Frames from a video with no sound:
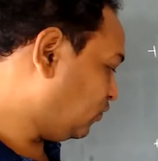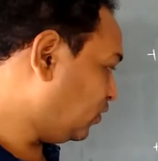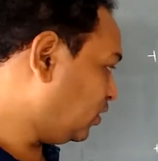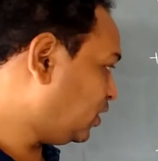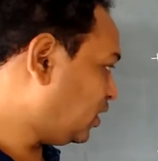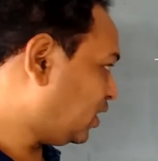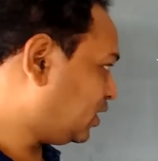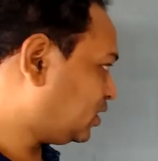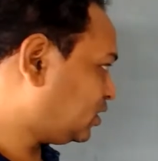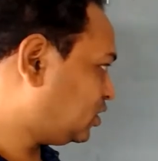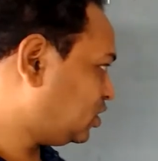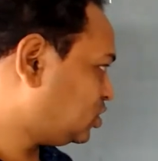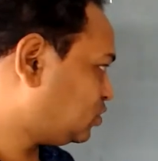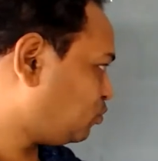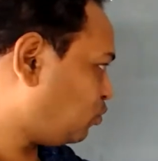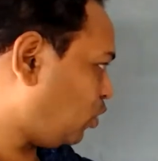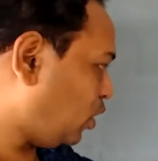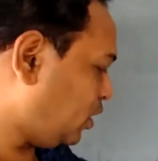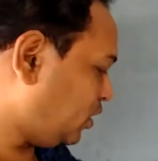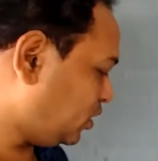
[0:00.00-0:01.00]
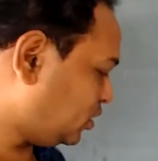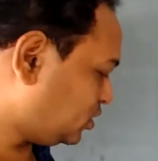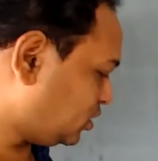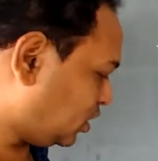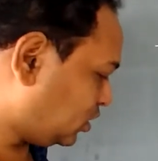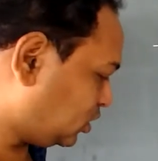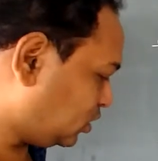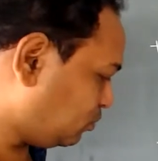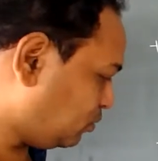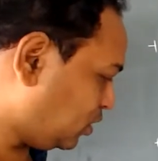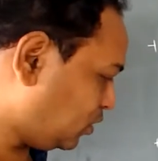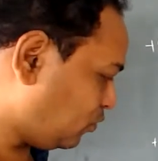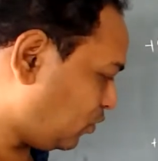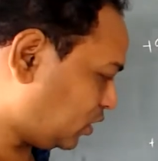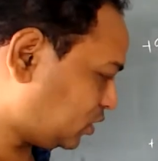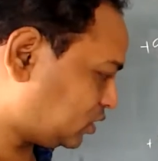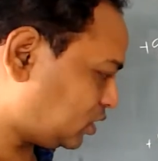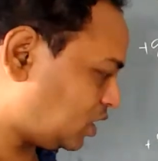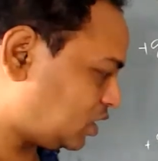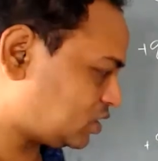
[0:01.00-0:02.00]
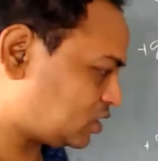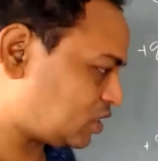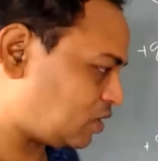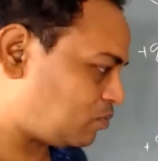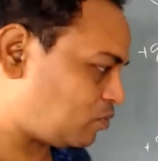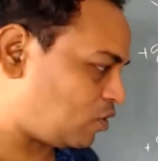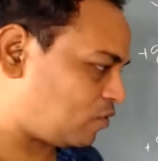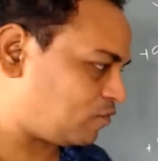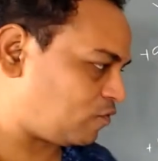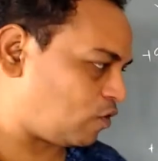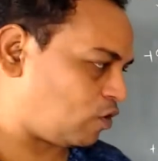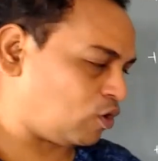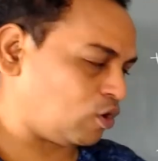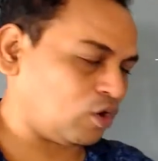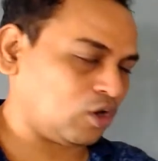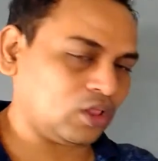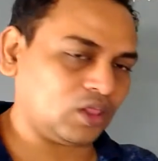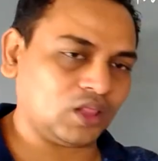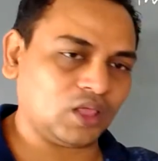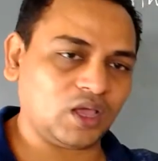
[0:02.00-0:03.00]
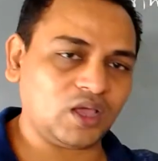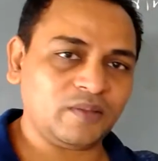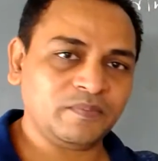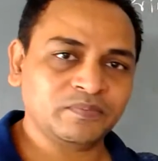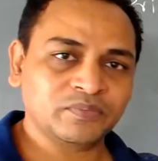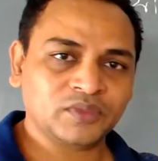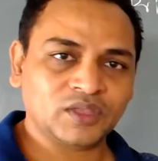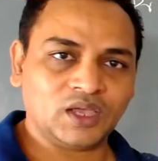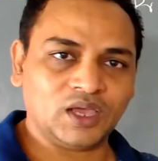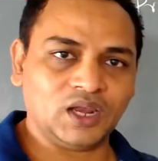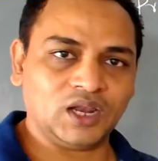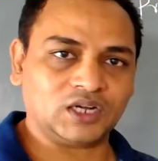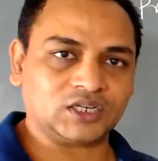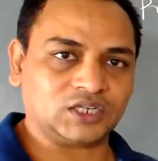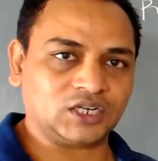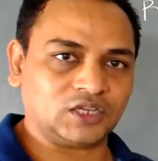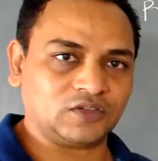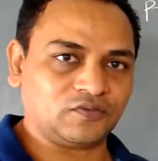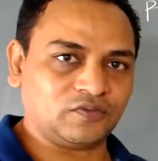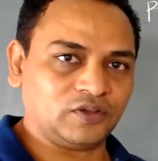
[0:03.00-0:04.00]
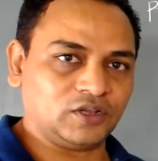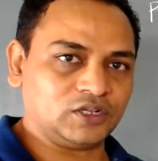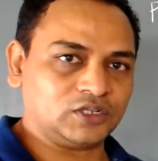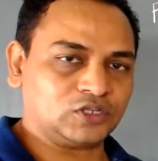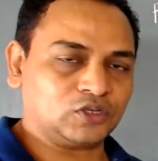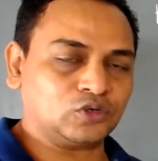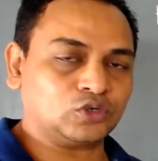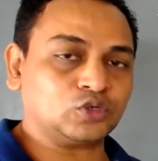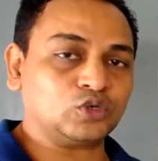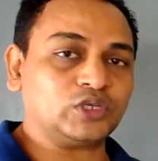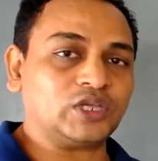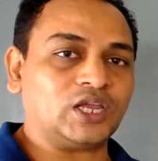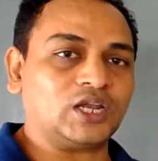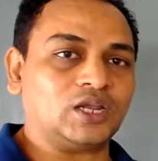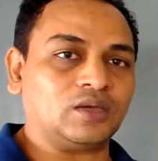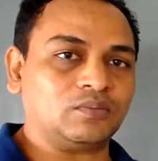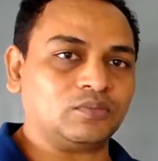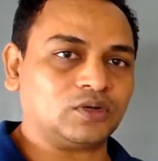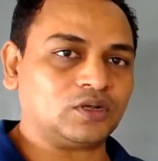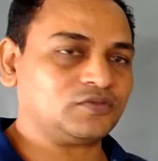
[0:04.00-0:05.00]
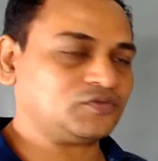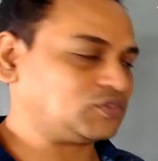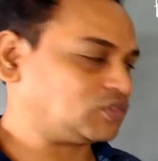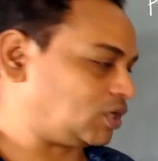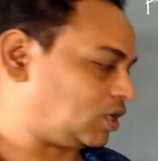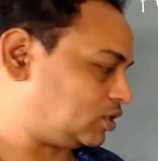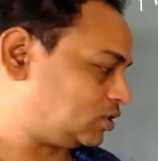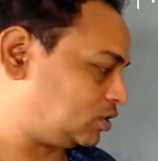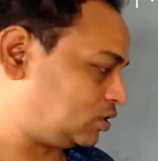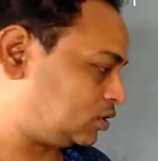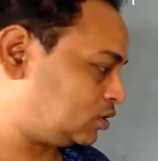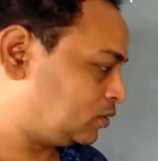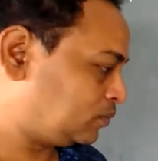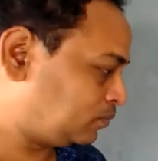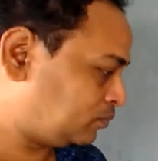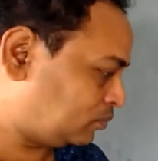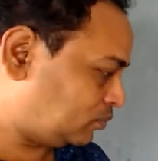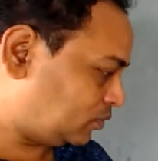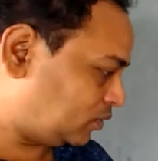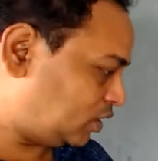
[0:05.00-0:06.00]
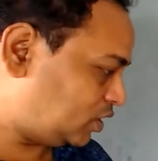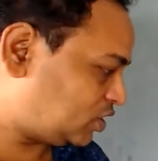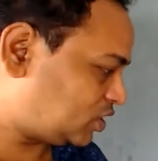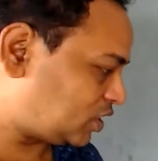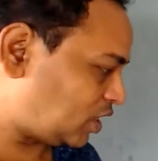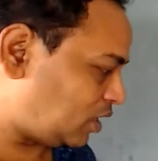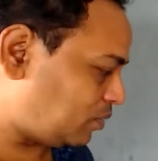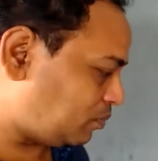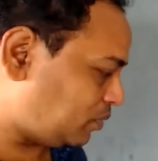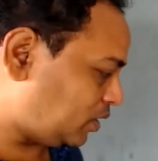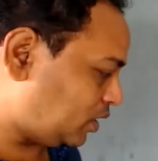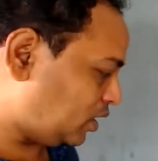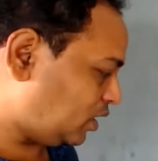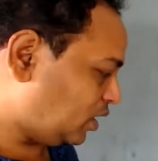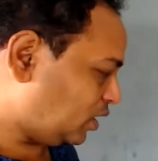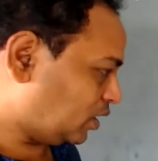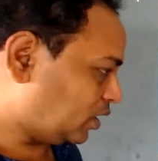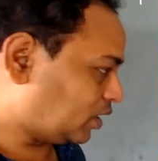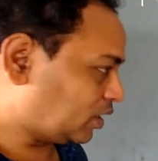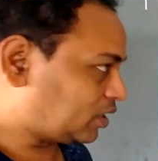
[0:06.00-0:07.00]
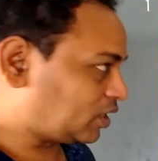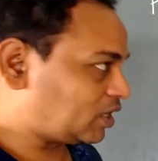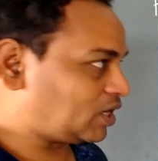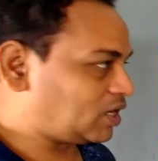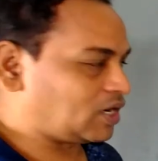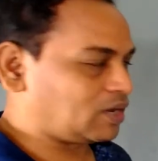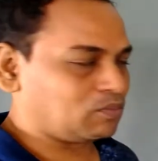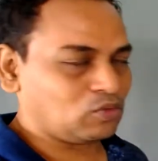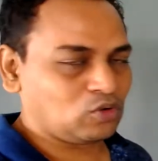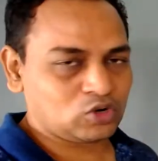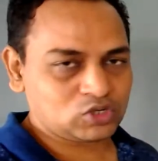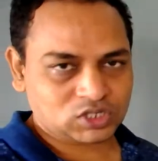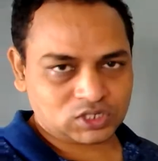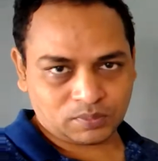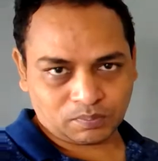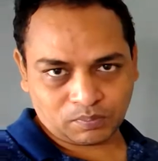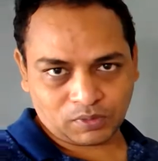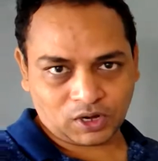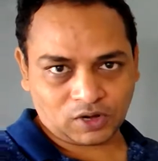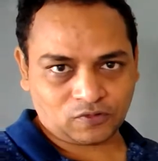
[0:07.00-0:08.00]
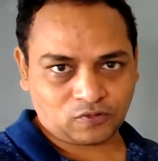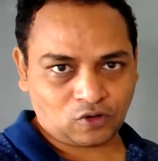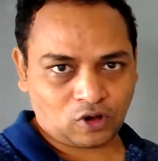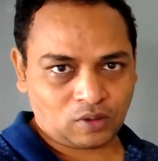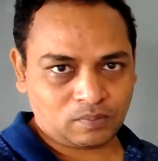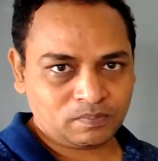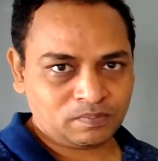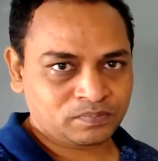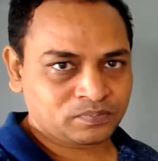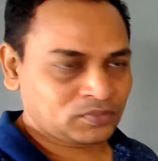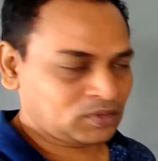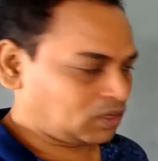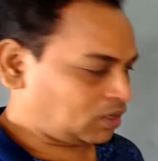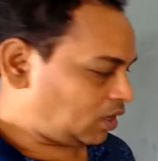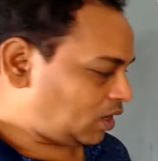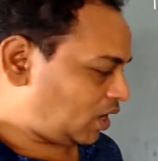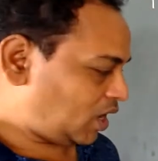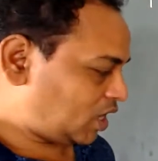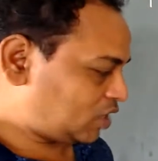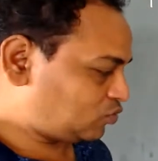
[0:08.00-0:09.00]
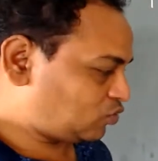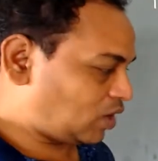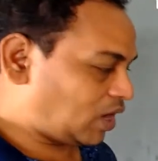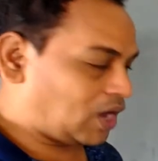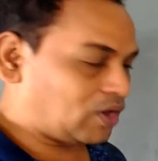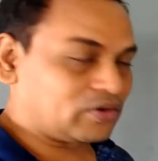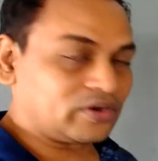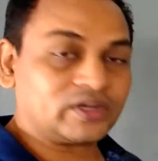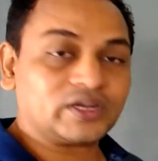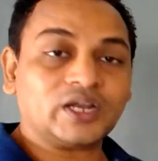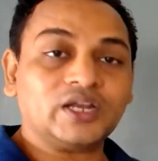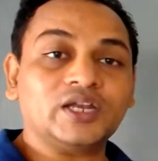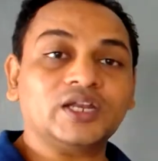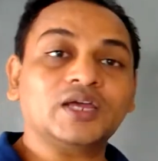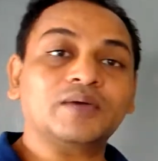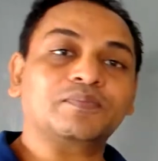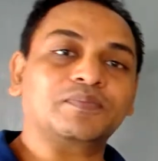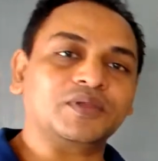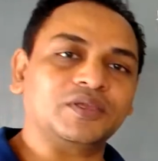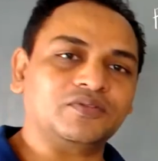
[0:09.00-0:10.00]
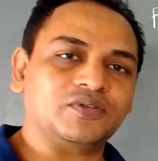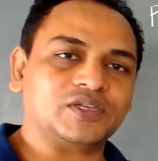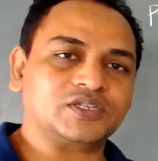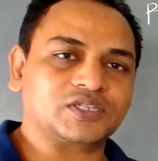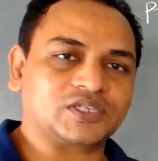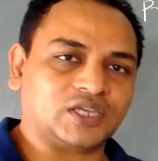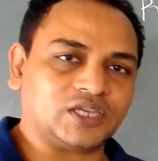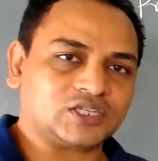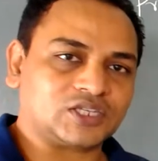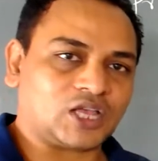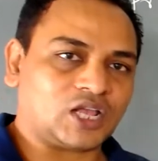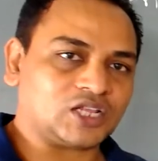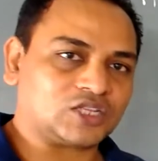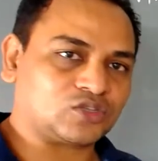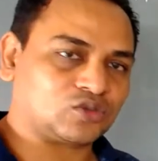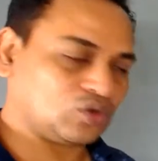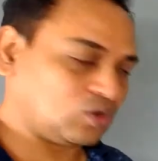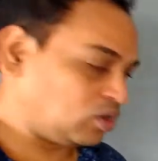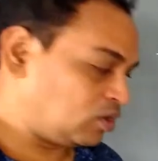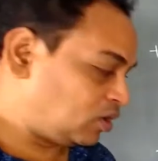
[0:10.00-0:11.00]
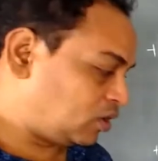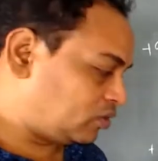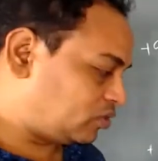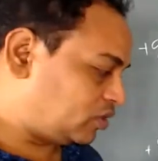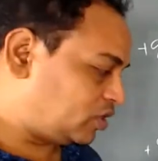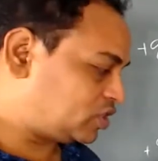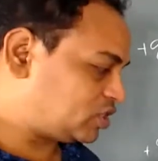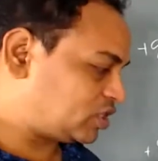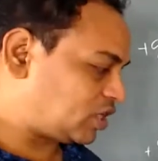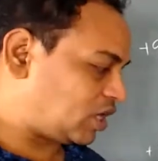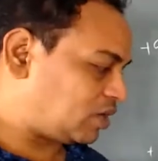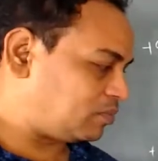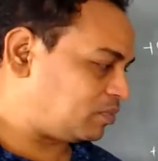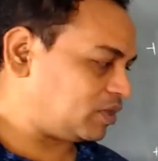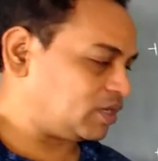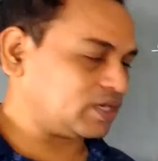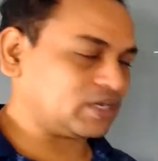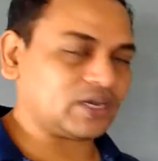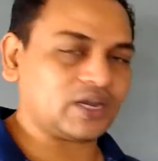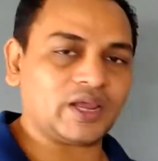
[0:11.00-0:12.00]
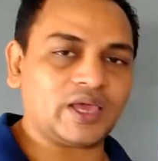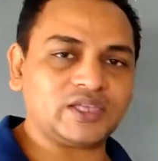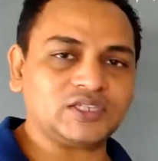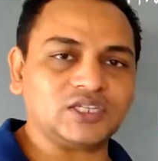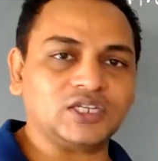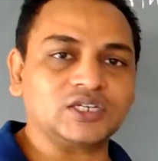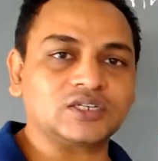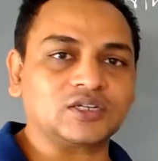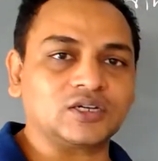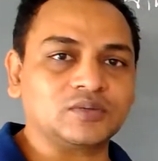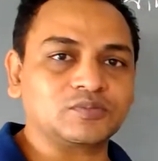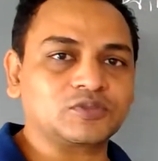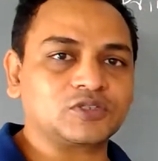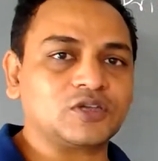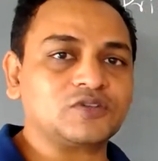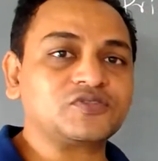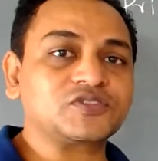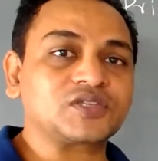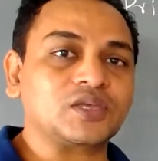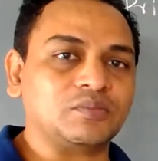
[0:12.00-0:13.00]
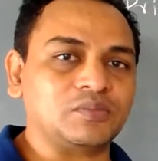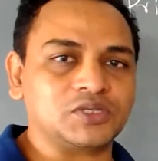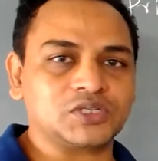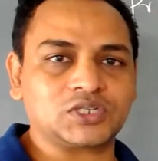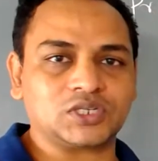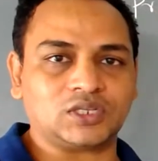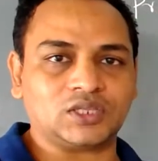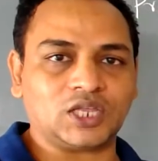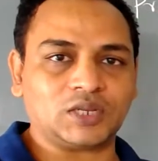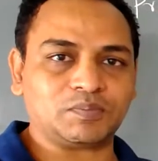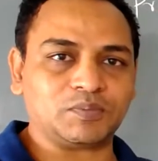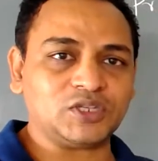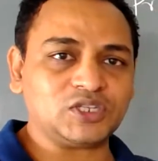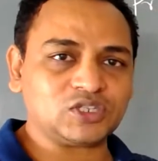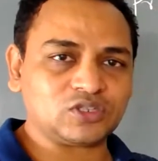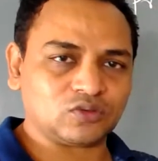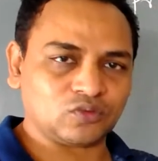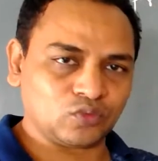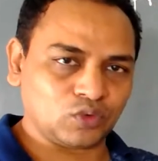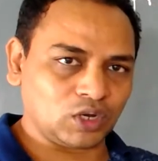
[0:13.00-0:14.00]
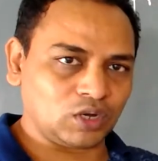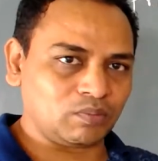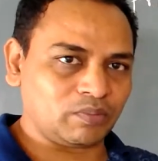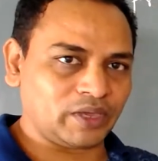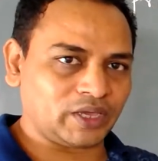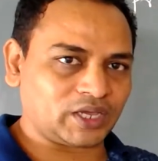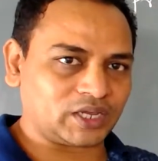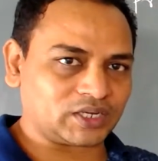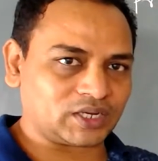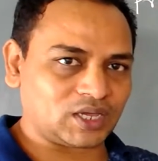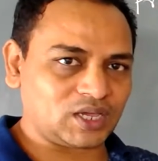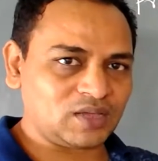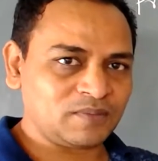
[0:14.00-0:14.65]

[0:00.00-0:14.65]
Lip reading: field at this point is nothing but vector sum of all the electric field due to n number of charges. This can be written in a more simpler form as we have written in a previous case also. This can be written as in terms of summation. That means we will make it